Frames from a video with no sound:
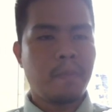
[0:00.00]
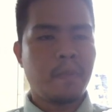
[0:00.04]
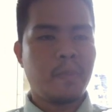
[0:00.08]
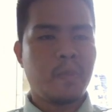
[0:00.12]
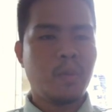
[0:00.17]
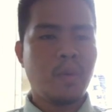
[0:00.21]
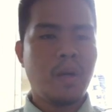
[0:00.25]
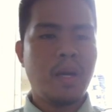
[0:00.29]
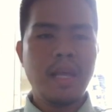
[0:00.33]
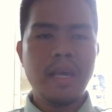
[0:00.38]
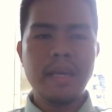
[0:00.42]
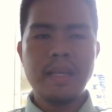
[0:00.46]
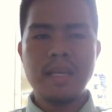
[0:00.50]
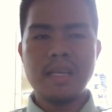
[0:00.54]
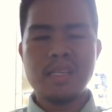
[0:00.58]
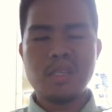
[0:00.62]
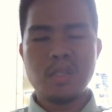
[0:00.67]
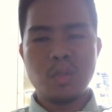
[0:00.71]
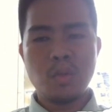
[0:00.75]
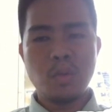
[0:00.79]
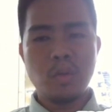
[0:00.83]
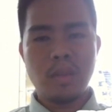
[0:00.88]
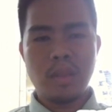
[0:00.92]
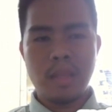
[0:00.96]
So a line
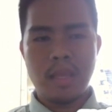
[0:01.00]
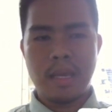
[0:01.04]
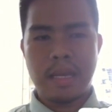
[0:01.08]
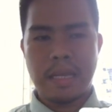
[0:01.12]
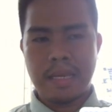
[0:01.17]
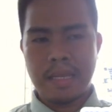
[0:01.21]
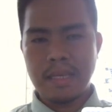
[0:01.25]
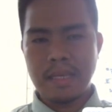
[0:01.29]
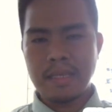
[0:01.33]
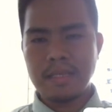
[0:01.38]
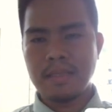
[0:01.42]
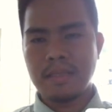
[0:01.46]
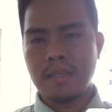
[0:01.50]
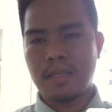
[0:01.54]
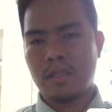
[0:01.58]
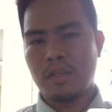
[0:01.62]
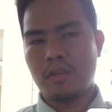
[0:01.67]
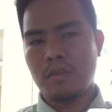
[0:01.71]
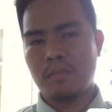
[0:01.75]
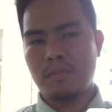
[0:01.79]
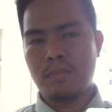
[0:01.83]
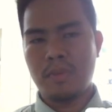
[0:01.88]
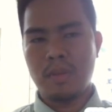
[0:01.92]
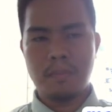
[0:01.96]
has no thickness, it
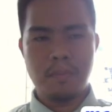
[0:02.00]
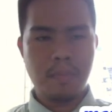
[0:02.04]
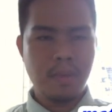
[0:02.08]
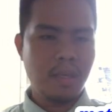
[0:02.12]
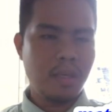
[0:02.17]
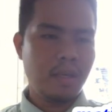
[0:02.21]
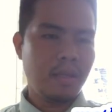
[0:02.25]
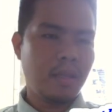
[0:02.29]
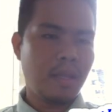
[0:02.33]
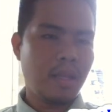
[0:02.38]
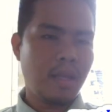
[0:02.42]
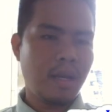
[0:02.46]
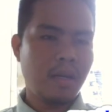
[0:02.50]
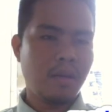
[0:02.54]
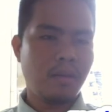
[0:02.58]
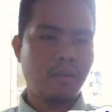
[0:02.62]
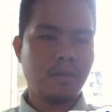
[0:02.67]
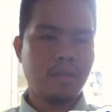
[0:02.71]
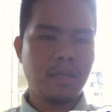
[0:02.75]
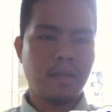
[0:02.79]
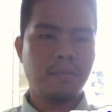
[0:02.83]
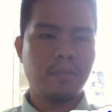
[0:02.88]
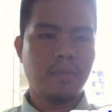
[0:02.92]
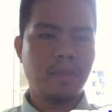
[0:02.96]
could be big, large, or
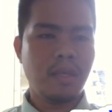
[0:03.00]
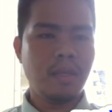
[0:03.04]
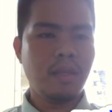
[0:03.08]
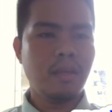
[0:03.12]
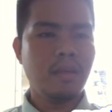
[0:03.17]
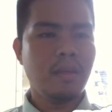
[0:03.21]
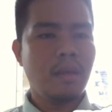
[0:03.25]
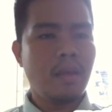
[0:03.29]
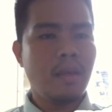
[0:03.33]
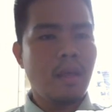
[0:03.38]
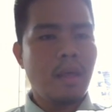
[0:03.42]
something.